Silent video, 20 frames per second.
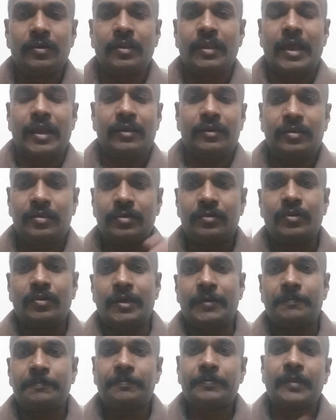that
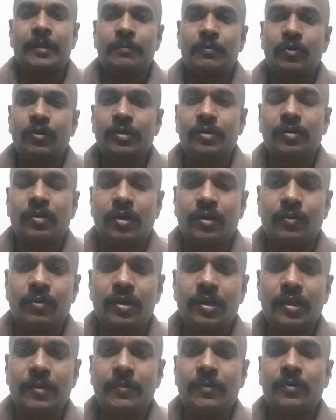today. I'm going to talk
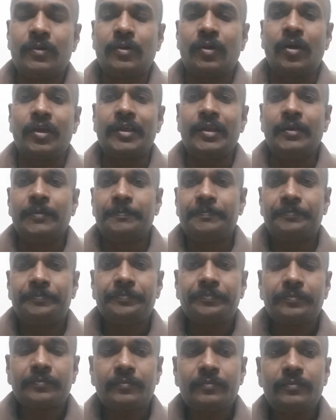only about oil.
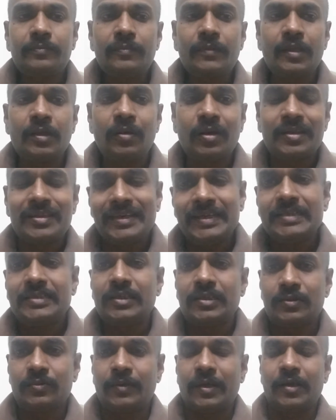What are the
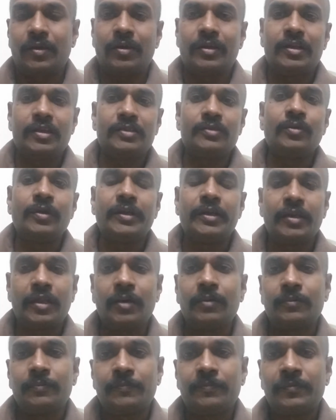reasons why oil is going
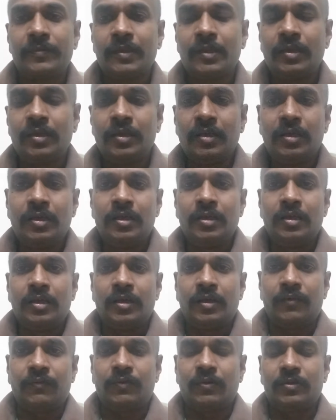down?
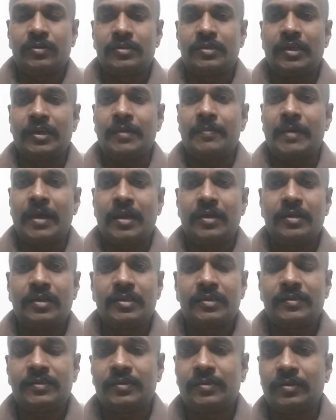Of course, the demand
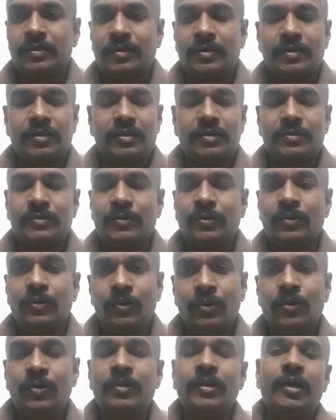is so
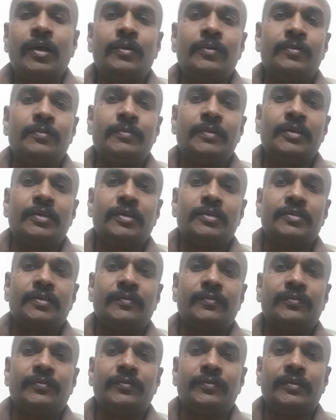low now because
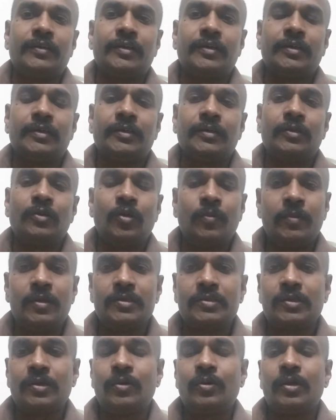of global
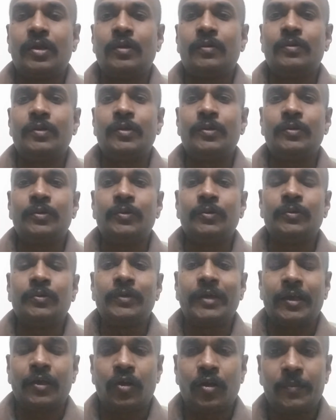slowdown due to
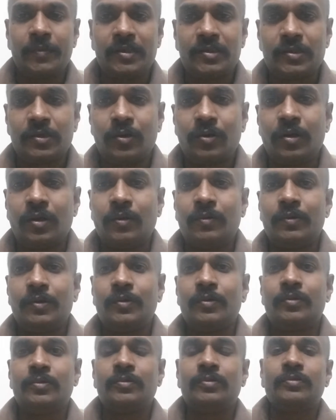economic slowdown
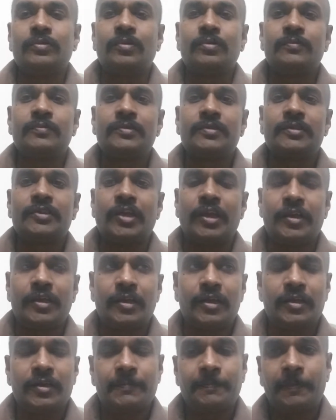due to
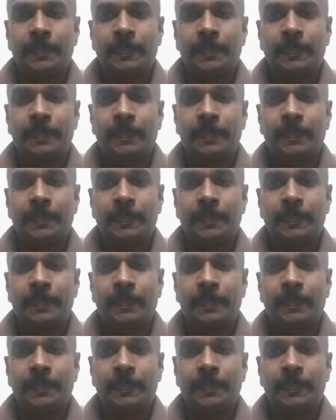China